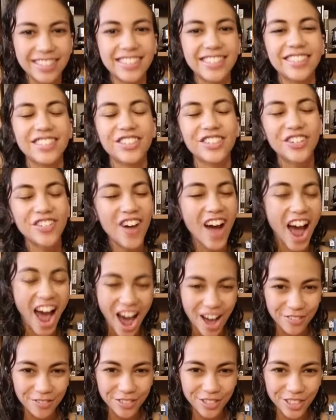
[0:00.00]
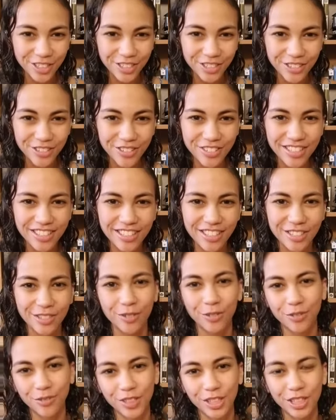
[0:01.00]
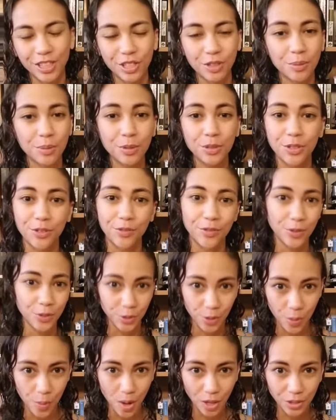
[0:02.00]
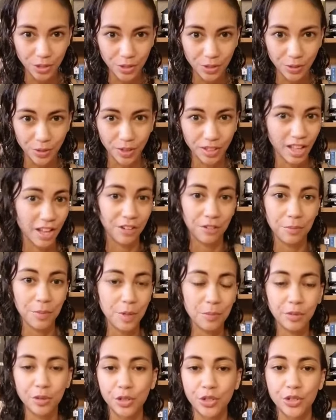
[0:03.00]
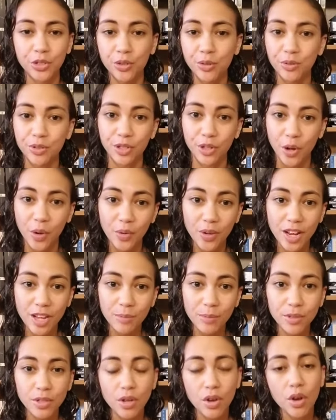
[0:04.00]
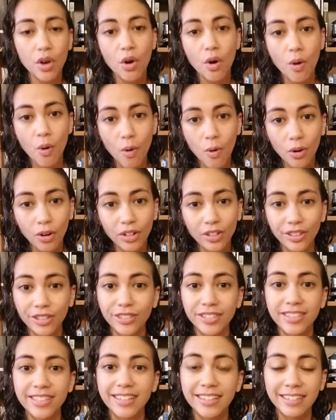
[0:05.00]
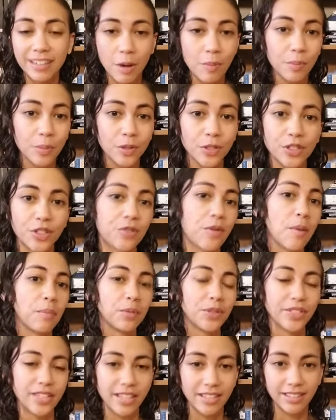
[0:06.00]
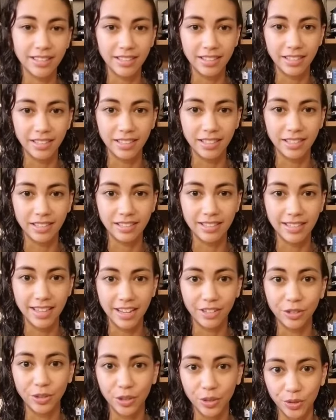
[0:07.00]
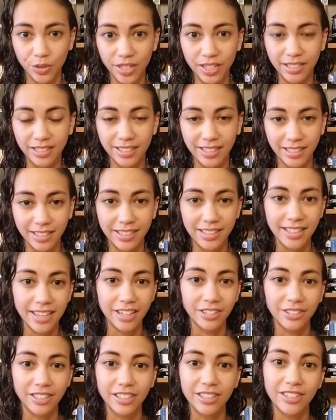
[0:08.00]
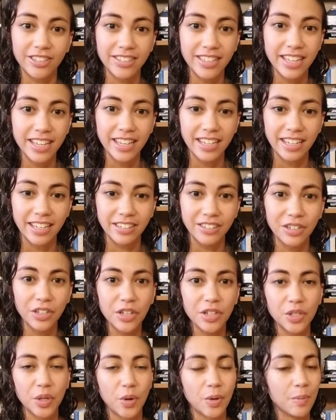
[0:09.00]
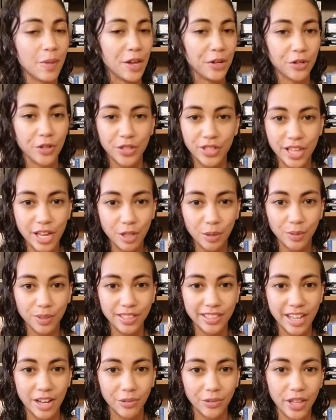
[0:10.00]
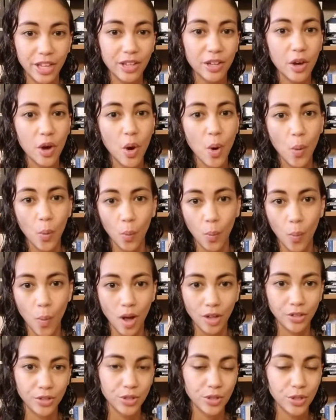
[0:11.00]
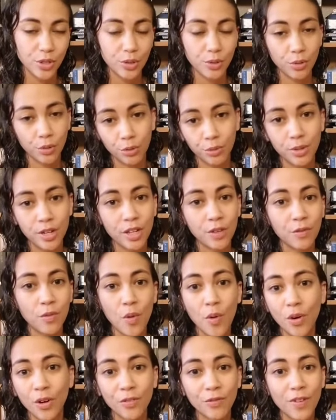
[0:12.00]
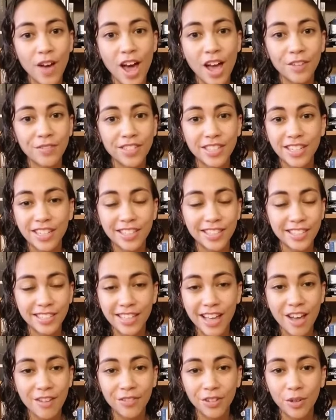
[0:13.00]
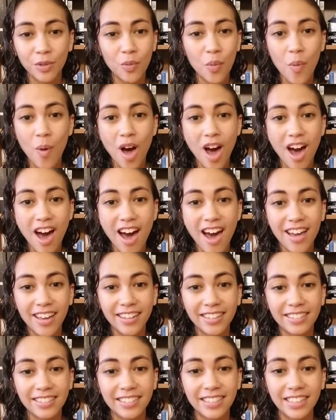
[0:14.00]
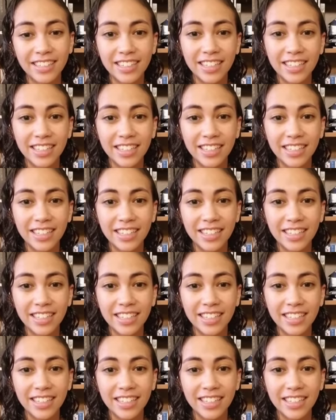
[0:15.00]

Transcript: You don't have to use the solfege syllables if you don't want to. A lot of people just use the note names, or they'll sing numbers to represent the scale degrees in the scale that they're singing in. So a major scale would sound like 1, 2, 3, 4, 5, 6, 7, 1.